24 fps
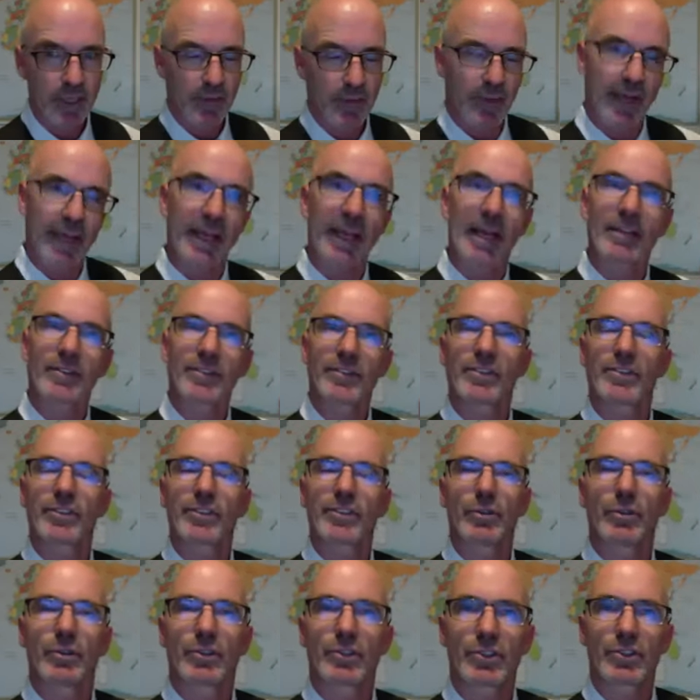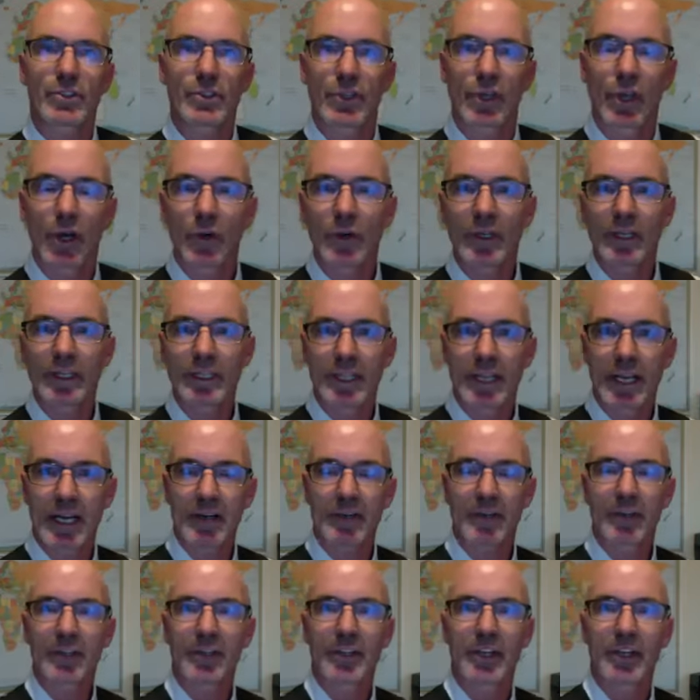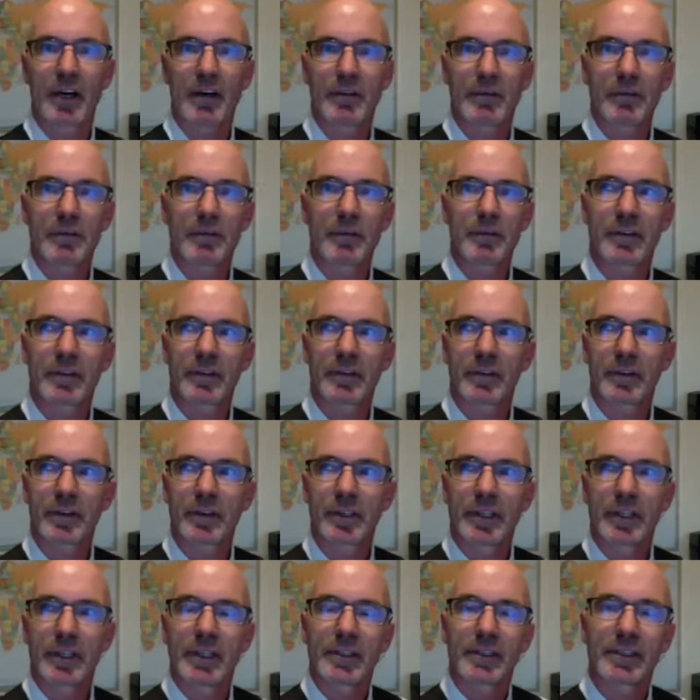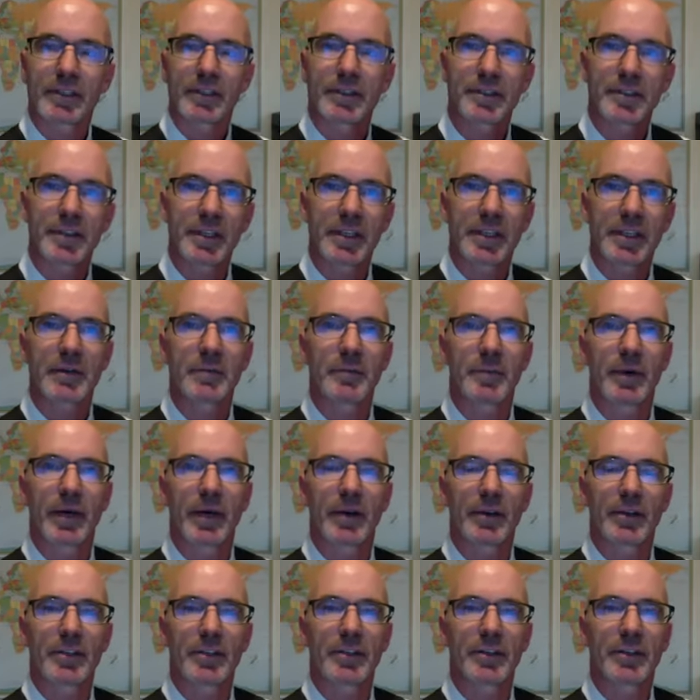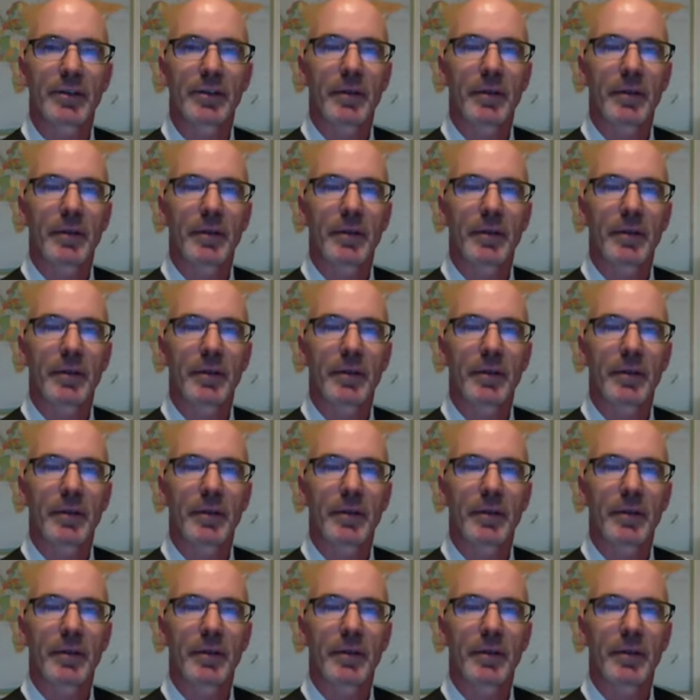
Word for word: That has to do with slowing down enough to think about,